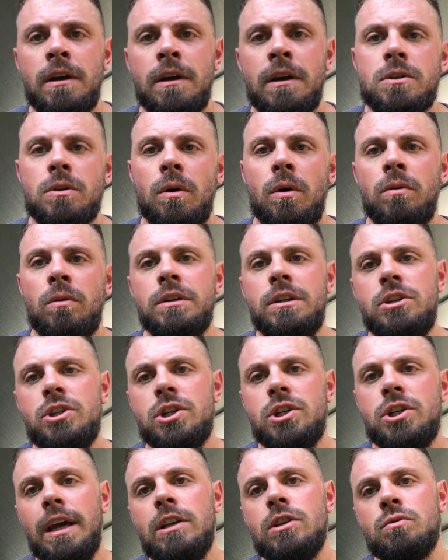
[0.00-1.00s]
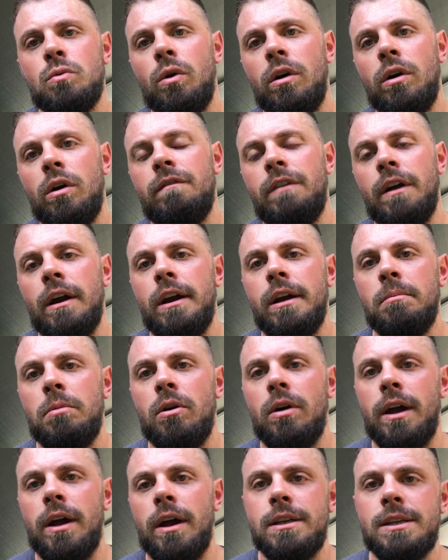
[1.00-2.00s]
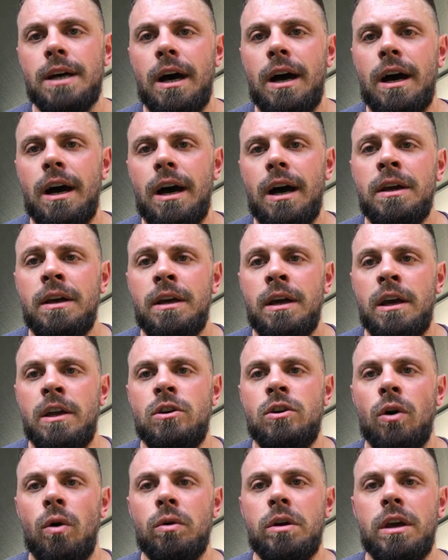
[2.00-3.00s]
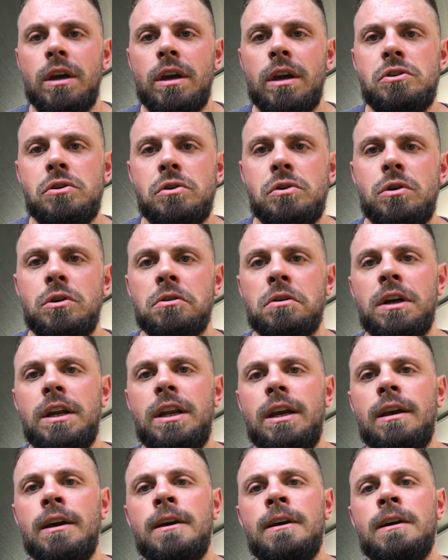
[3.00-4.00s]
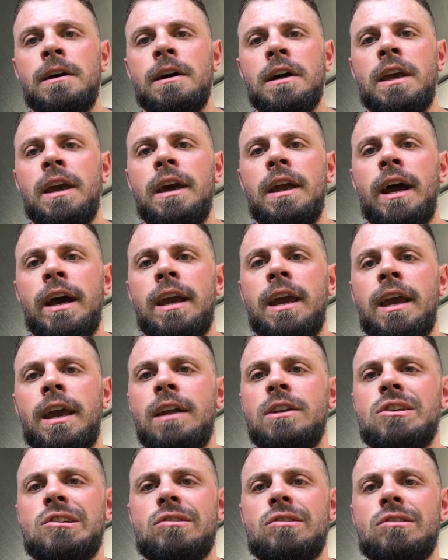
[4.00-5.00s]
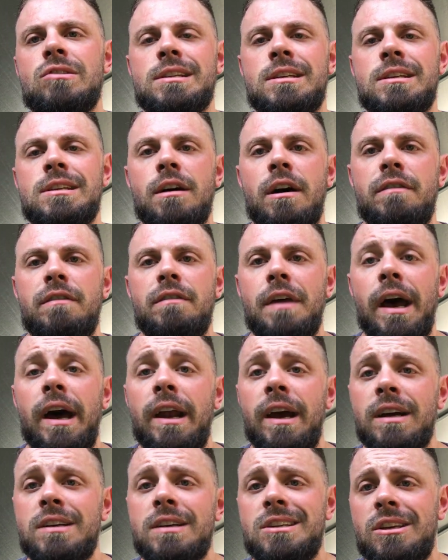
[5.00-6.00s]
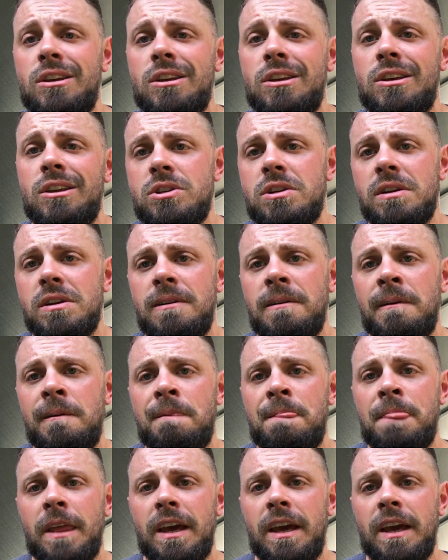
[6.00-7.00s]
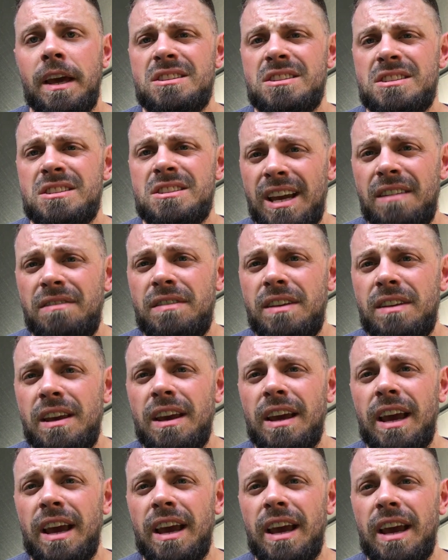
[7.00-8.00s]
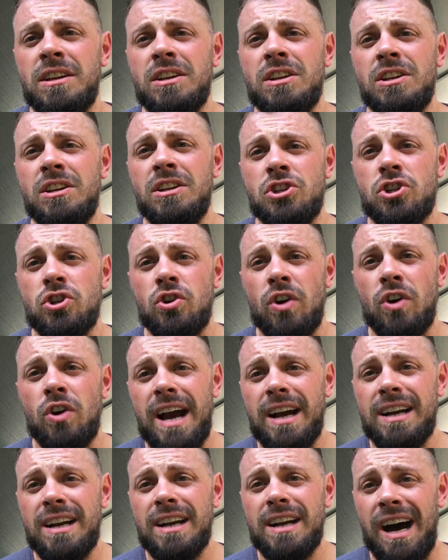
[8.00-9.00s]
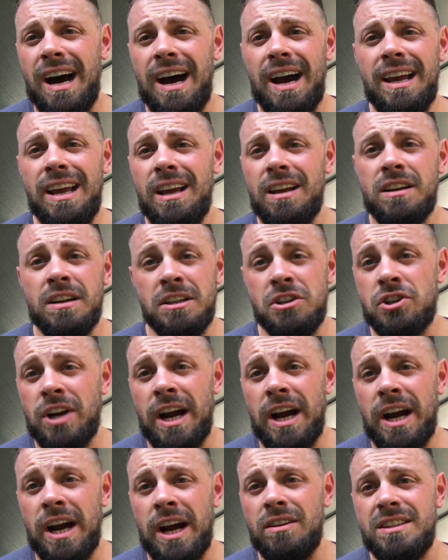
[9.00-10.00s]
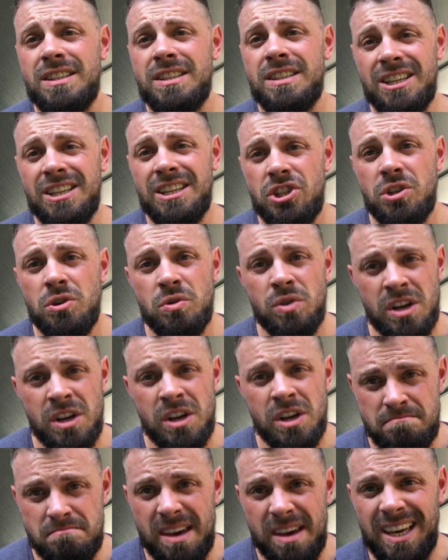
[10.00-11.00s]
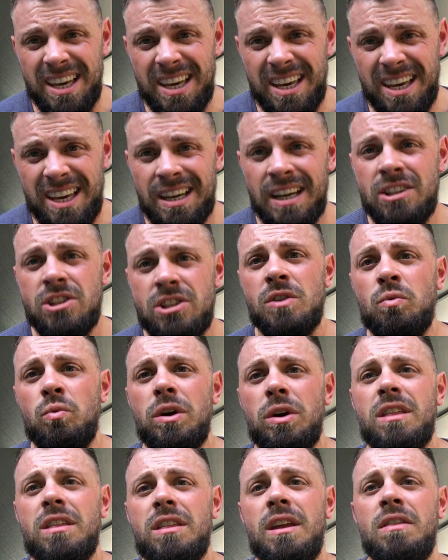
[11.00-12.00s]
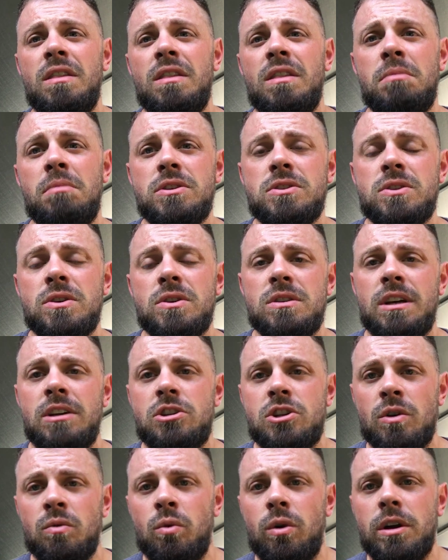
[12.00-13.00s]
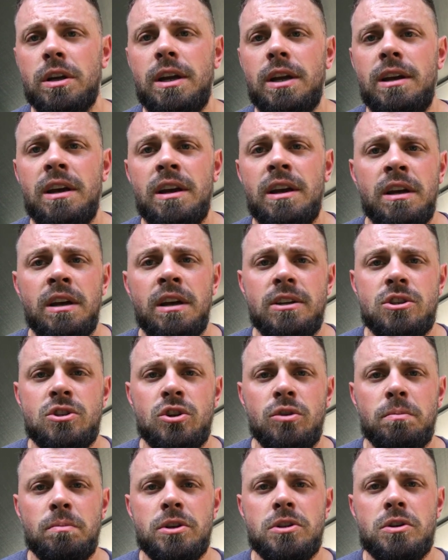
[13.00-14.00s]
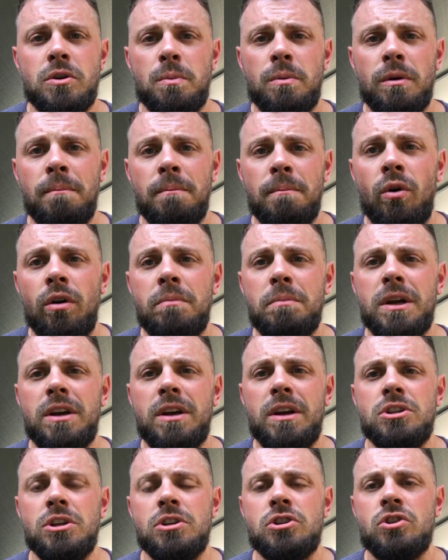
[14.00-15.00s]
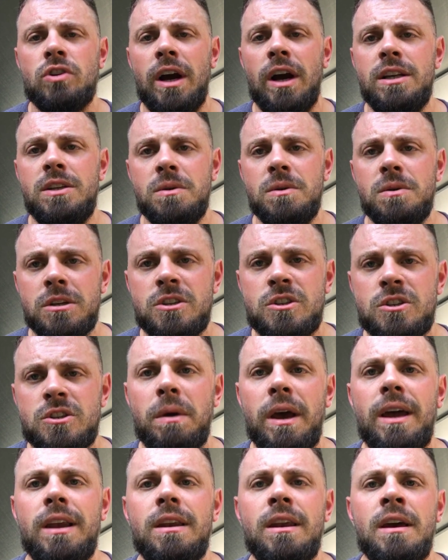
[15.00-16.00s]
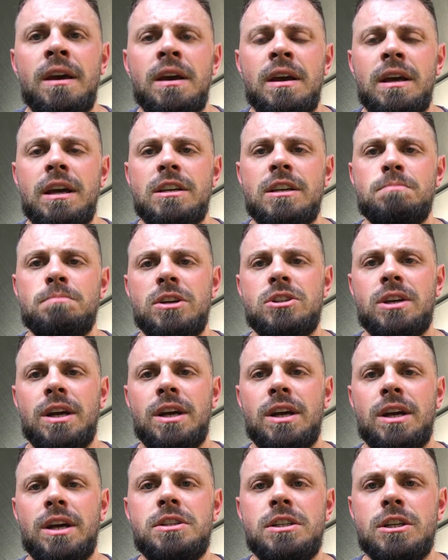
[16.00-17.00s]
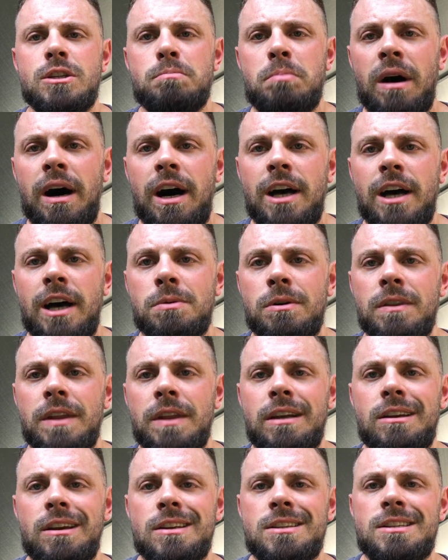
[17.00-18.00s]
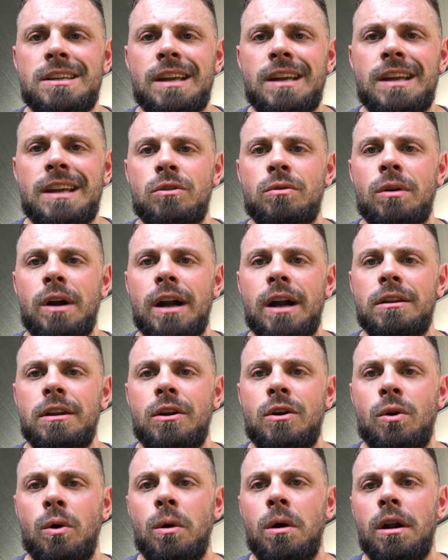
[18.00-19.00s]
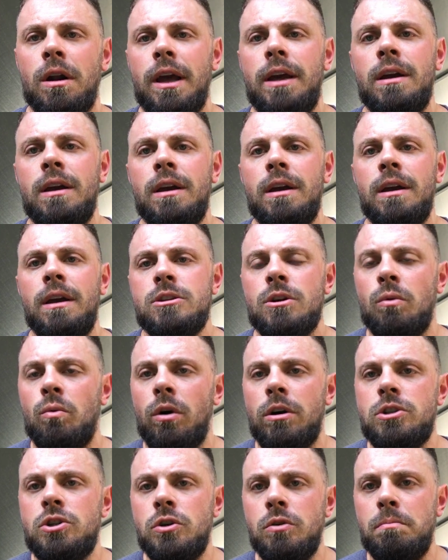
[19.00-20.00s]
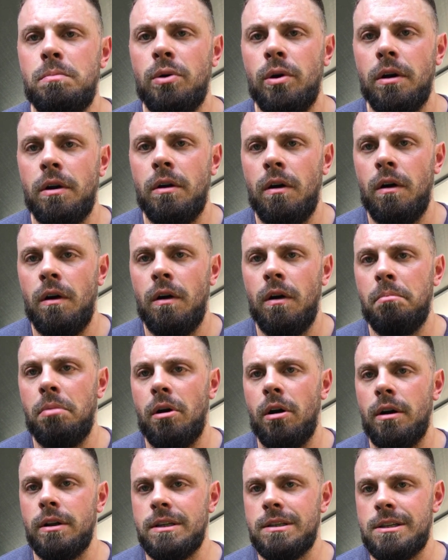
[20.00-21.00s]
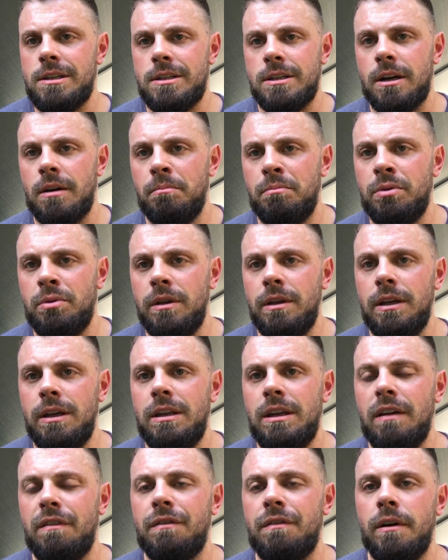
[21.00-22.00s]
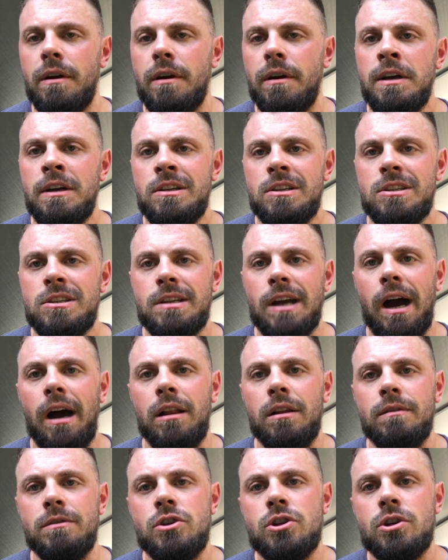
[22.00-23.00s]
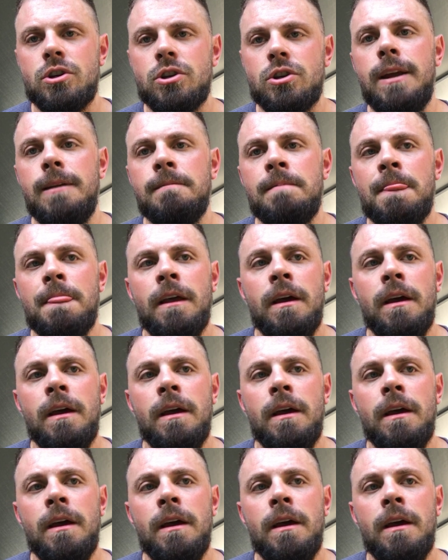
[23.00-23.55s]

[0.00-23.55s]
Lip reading: So only change one variable at a time and don't get too greedy. Again, I can't stress enough that execution and safety and contractile tissue, making tension within the muscles that you're working, is super important, because you're trying to expend as much energy as possible, and that does not directly correlate to what you put on the bar. This is a completely different style of training.